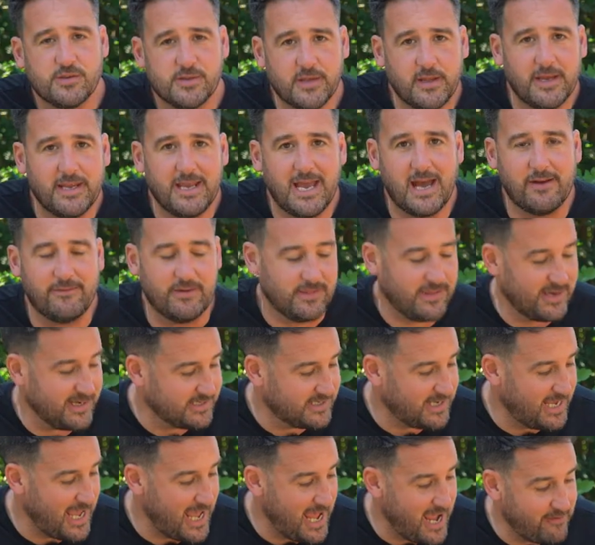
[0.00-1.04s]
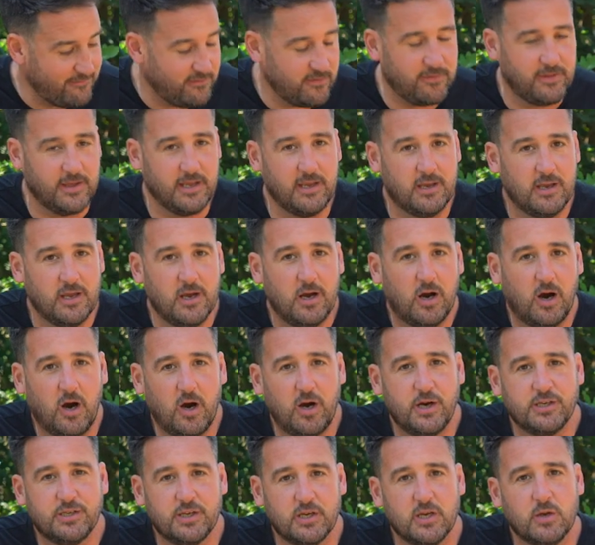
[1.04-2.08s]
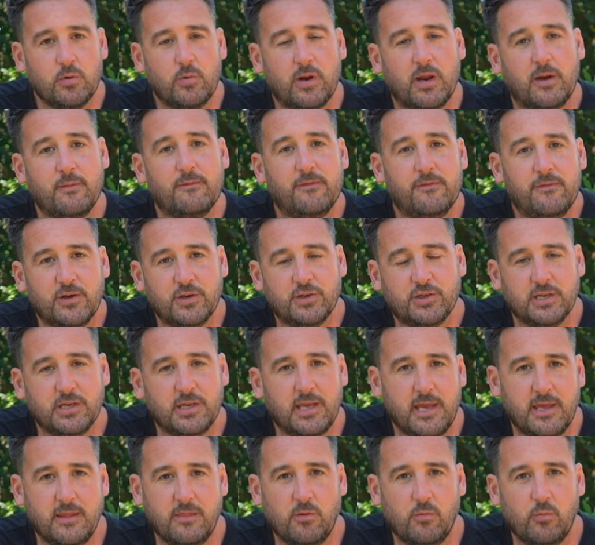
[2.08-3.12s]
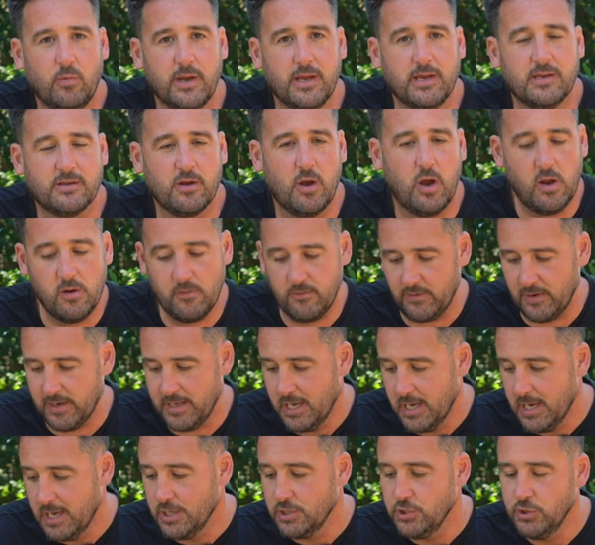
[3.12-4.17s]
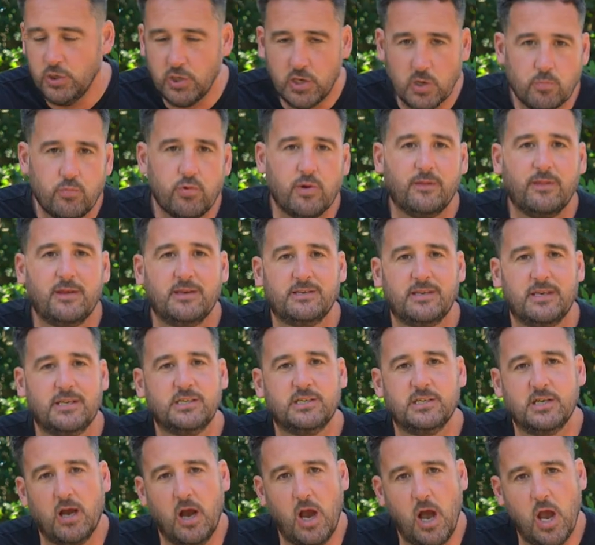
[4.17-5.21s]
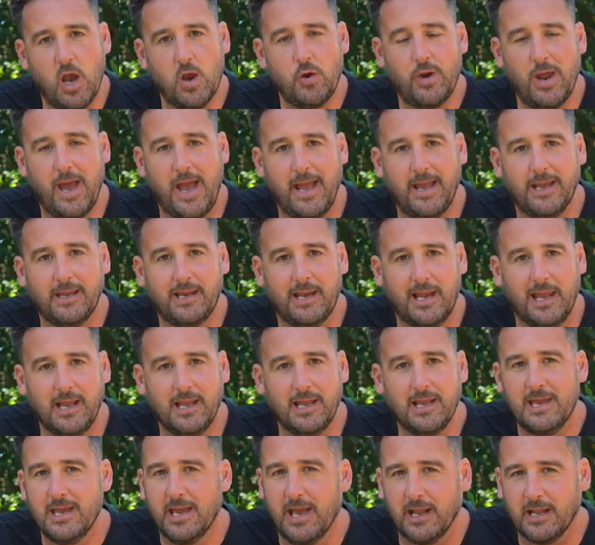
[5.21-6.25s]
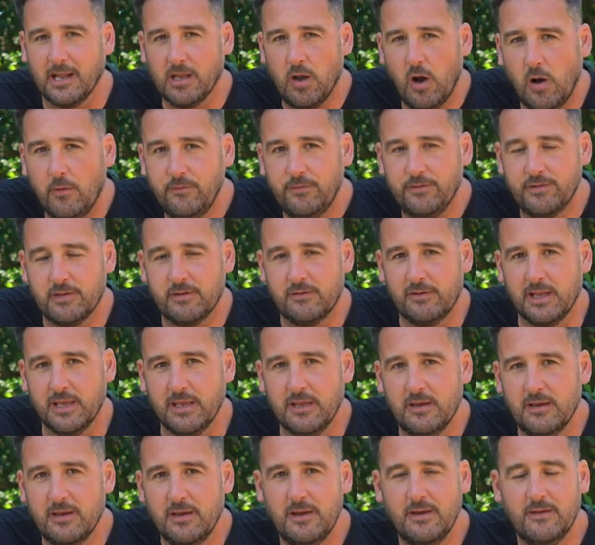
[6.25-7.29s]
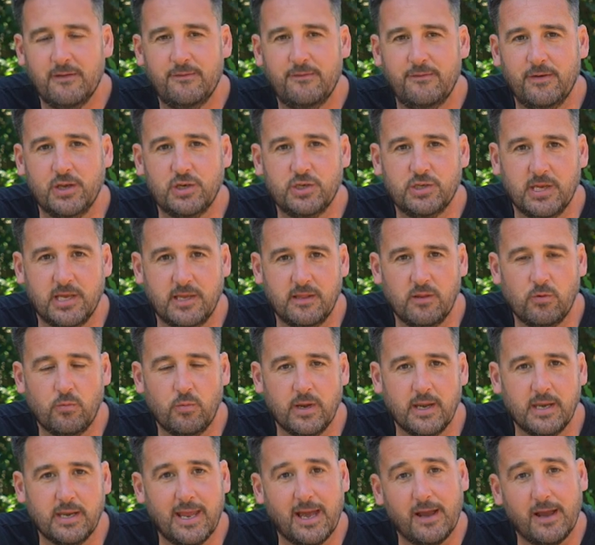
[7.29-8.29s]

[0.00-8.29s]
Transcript: So there you have it. That's everything I do when I'm fishing in the weeds. So hopefully you can bring this into your own angling and confidently fish in the weed.